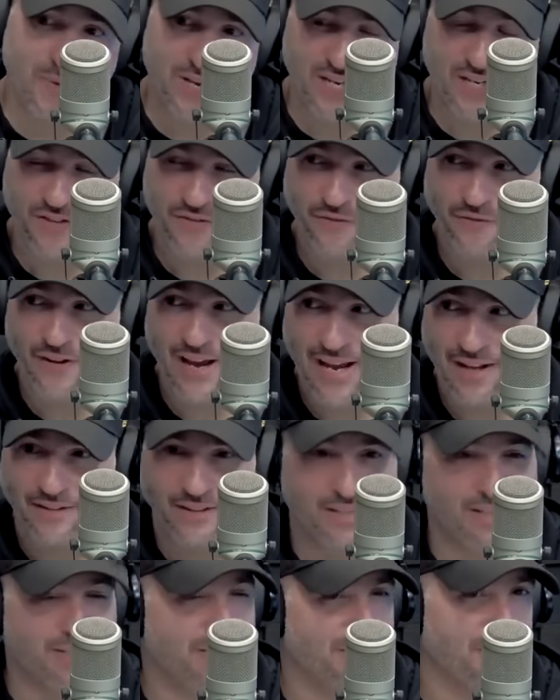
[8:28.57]
biggest
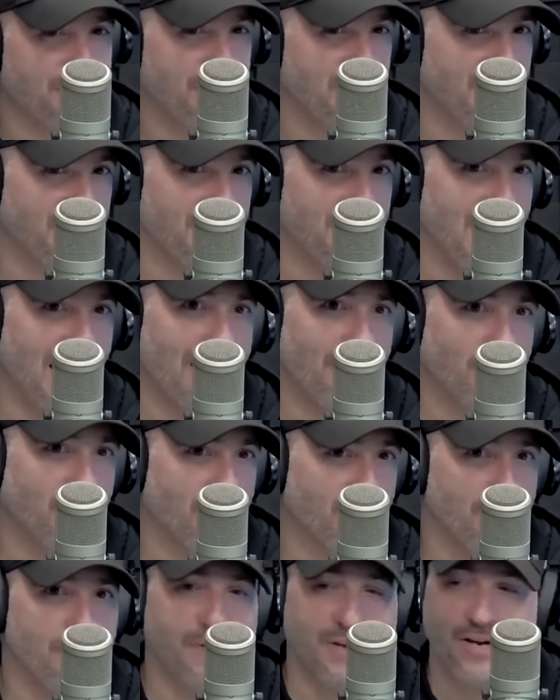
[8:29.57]
failings is just not
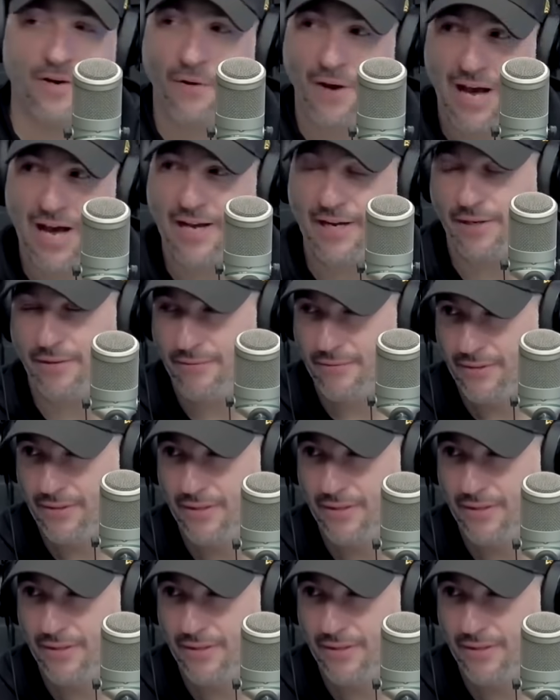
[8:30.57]
recruiting Ohio.